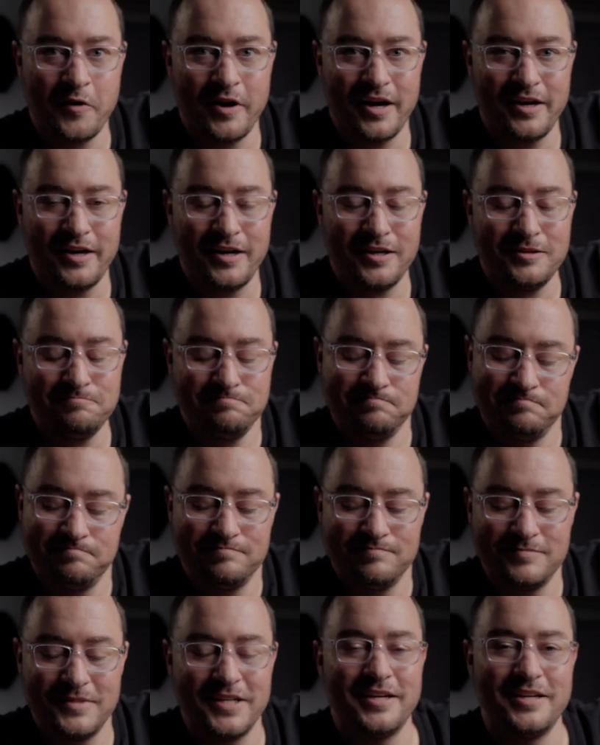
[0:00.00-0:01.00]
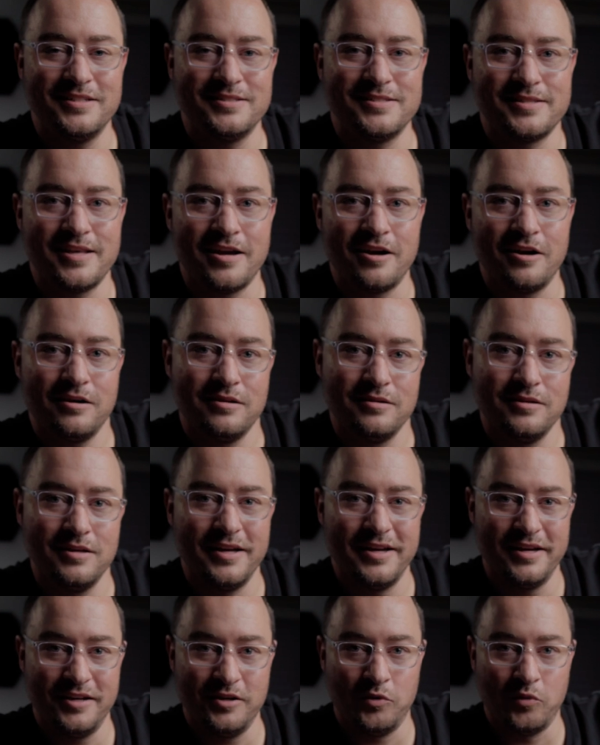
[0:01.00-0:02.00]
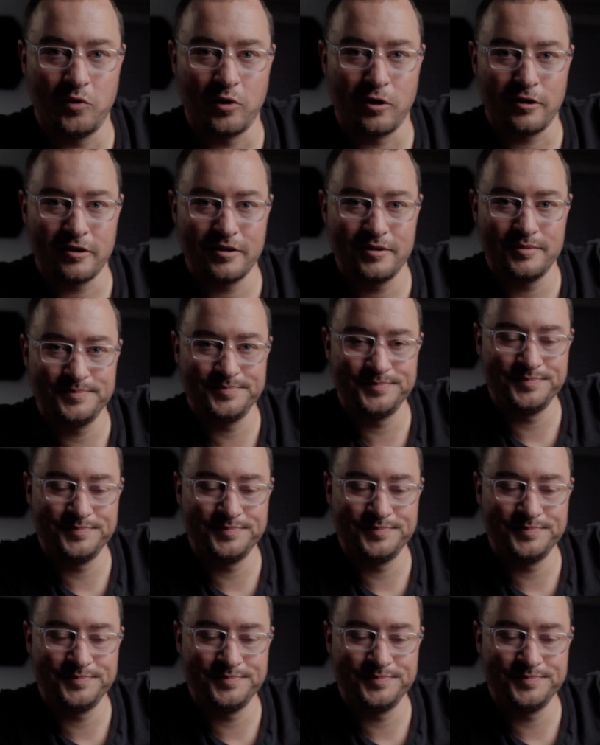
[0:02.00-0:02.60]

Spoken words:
hating, it's there, it'll work.